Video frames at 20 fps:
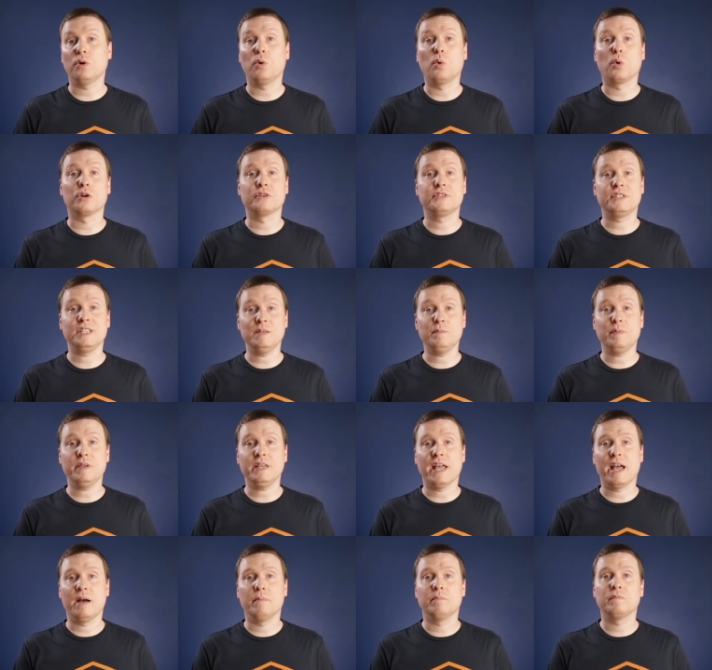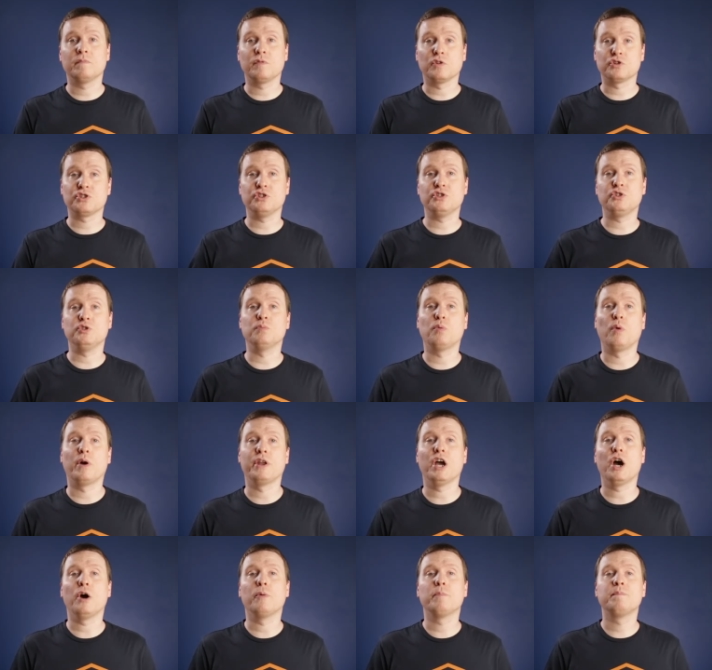or TPM, version
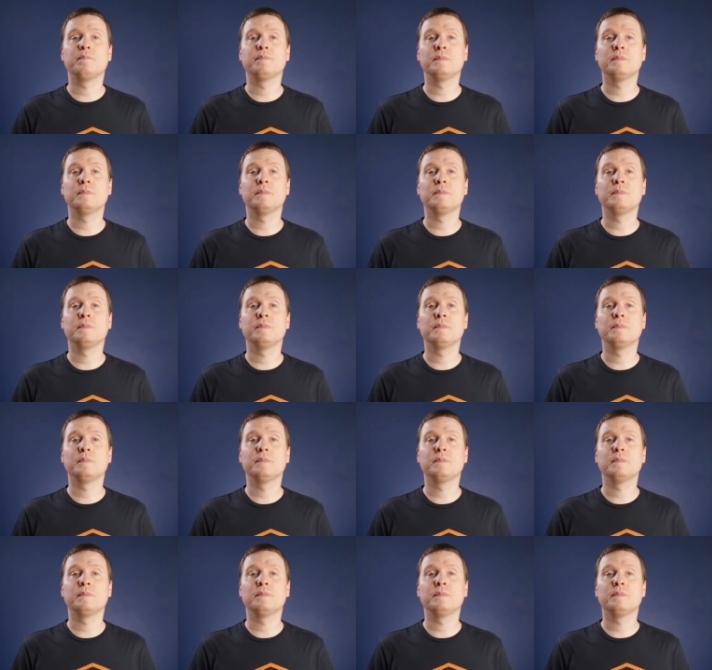2.0.